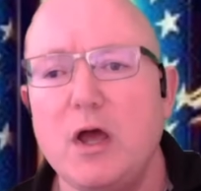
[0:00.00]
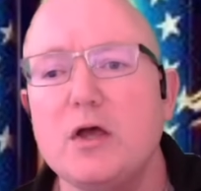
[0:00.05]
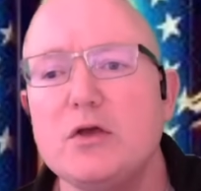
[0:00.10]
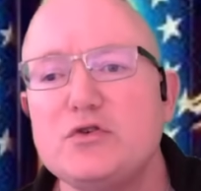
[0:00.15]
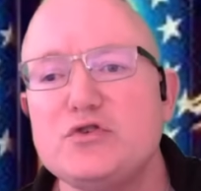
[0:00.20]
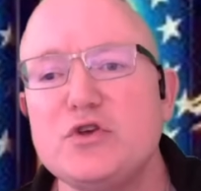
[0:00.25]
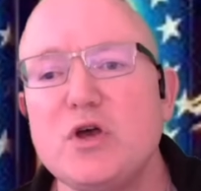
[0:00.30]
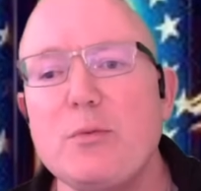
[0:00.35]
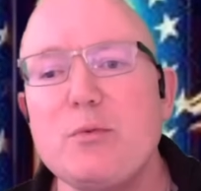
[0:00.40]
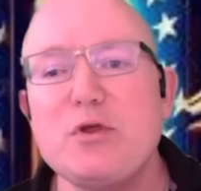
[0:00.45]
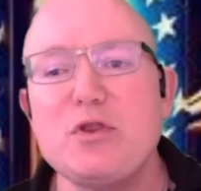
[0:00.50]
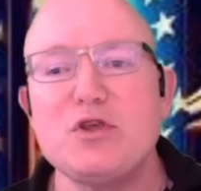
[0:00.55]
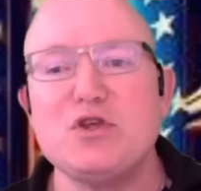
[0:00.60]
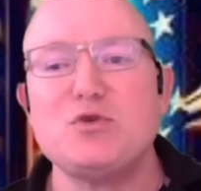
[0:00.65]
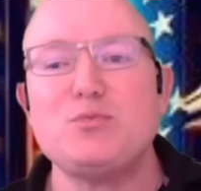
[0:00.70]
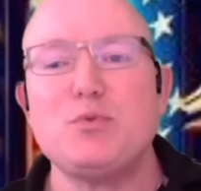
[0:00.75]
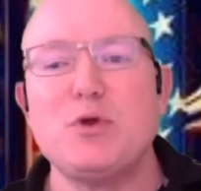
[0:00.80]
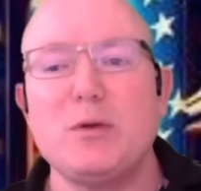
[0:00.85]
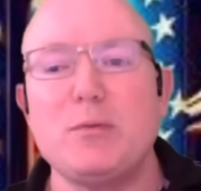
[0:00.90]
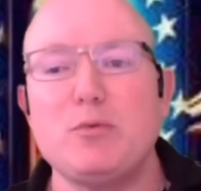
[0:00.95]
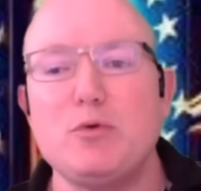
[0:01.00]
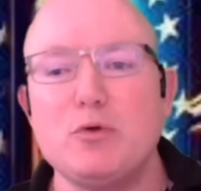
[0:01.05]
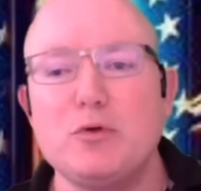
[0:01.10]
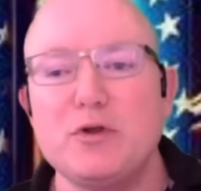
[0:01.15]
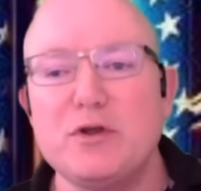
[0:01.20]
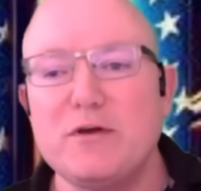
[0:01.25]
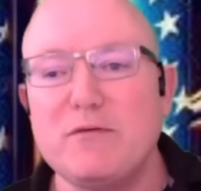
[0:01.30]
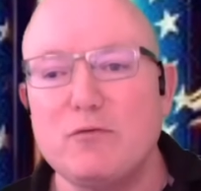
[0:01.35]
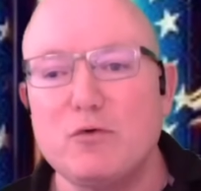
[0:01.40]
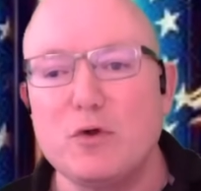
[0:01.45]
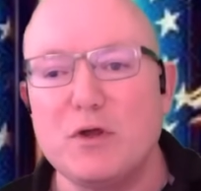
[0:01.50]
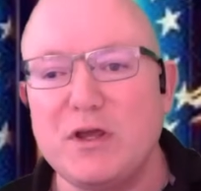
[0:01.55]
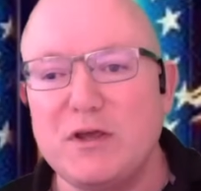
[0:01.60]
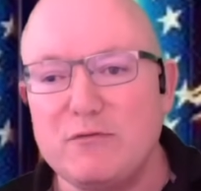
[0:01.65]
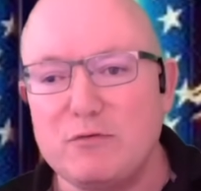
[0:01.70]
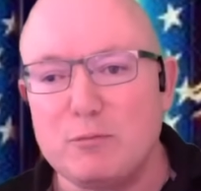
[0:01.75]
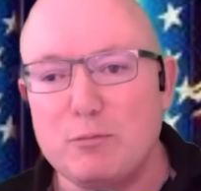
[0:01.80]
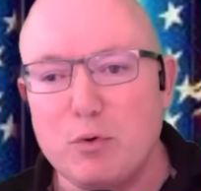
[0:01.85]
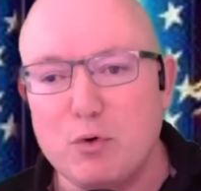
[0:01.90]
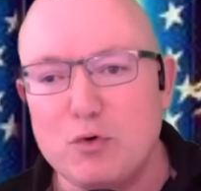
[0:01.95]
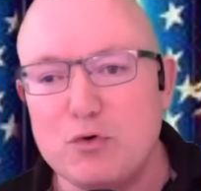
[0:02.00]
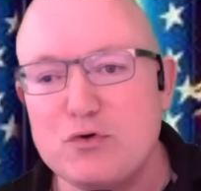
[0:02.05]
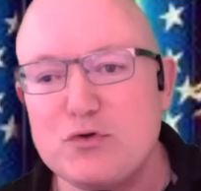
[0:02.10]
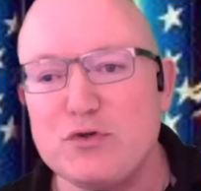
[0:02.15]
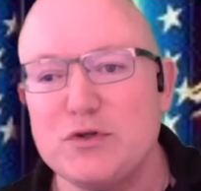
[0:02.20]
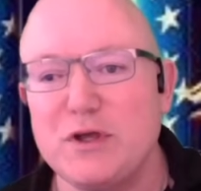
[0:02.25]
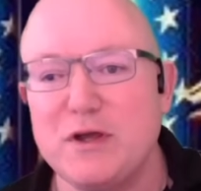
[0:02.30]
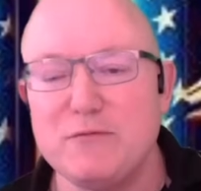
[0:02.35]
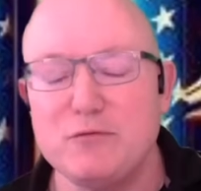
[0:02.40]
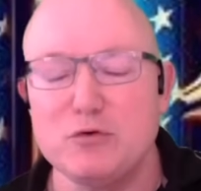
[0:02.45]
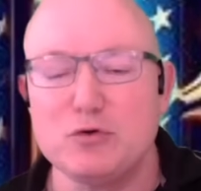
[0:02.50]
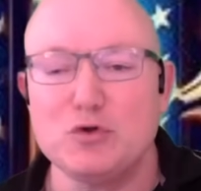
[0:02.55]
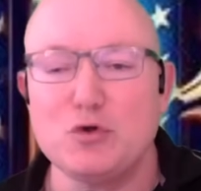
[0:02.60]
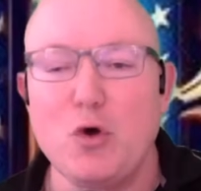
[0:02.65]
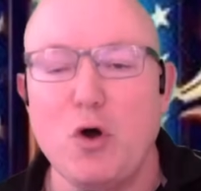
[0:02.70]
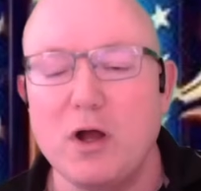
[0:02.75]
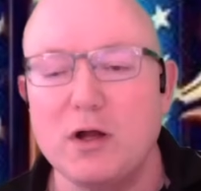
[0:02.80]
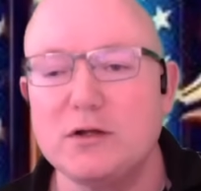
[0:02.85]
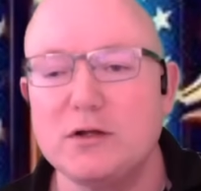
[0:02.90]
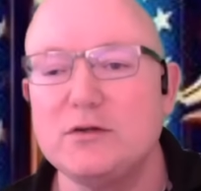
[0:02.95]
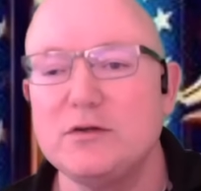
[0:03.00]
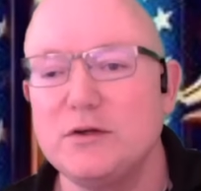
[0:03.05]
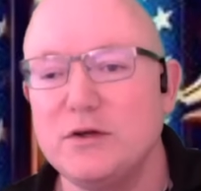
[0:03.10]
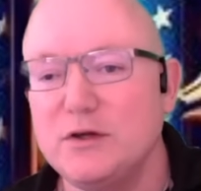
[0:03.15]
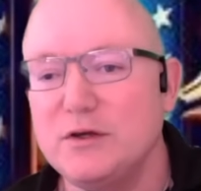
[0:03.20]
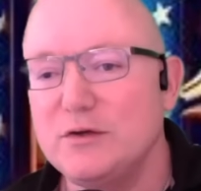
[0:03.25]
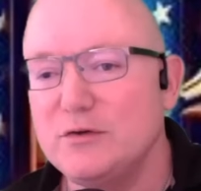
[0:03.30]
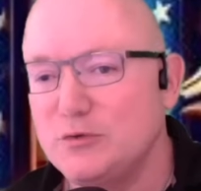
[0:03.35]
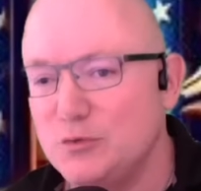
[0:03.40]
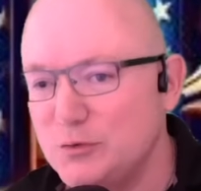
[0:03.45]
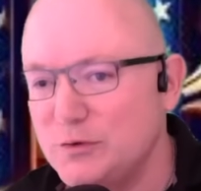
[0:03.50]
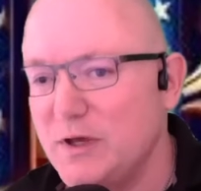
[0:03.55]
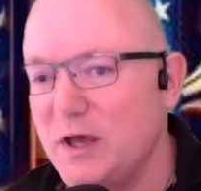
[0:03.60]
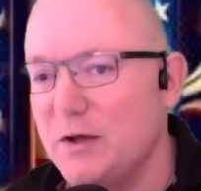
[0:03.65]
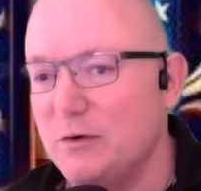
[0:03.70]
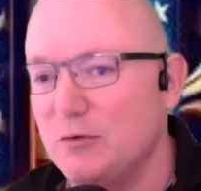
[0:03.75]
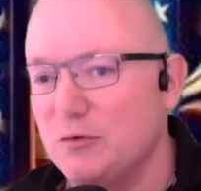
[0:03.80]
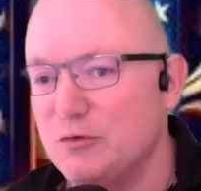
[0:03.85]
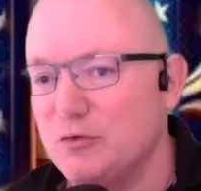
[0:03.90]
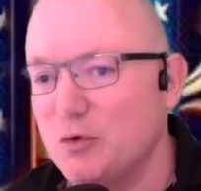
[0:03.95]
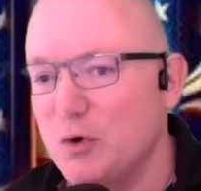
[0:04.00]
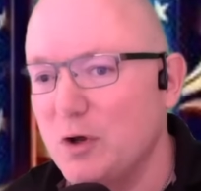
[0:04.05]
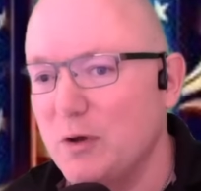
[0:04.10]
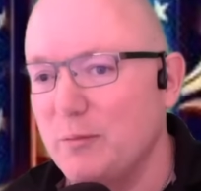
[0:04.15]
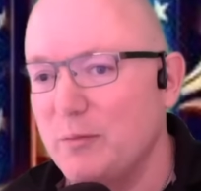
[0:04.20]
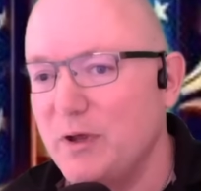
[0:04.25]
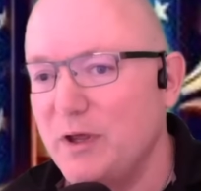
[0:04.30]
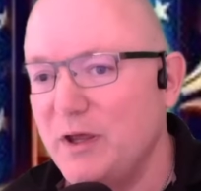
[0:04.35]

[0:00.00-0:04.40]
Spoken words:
Some of these people never even personally ever talked to Donald Trump.